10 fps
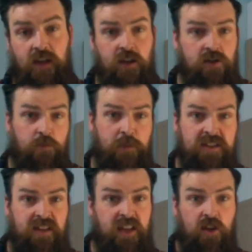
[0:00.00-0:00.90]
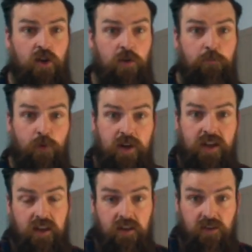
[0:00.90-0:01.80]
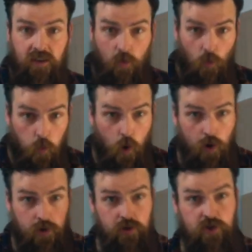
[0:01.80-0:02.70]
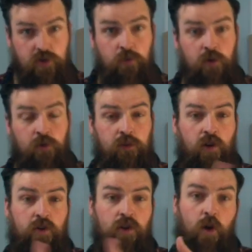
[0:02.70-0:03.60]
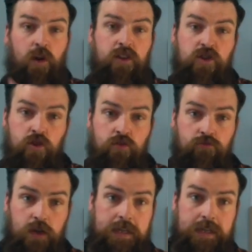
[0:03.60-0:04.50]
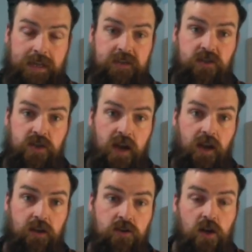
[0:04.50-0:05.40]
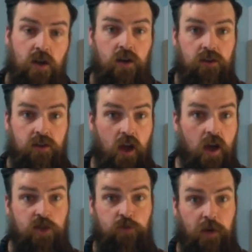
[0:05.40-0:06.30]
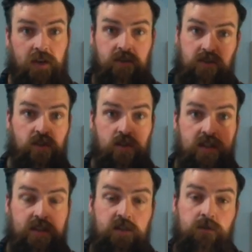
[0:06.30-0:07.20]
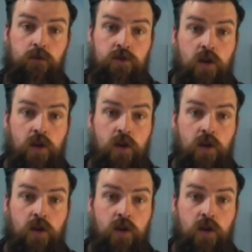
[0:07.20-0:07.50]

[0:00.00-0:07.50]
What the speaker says: So basically you can breathe one smooth long note, and you shouldn't really need to change the airspeed to do these intervals.